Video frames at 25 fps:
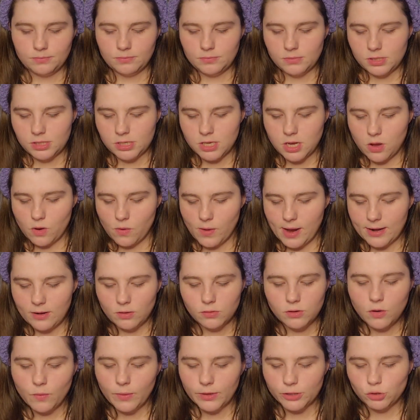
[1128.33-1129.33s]
So I
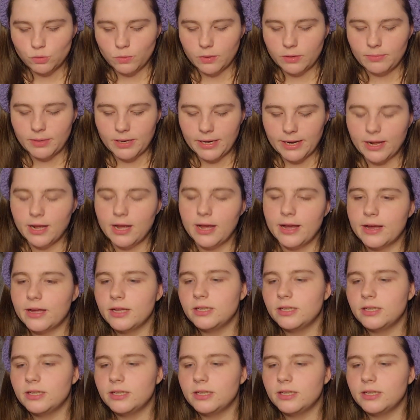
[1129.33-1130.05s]
don't know which one, but I got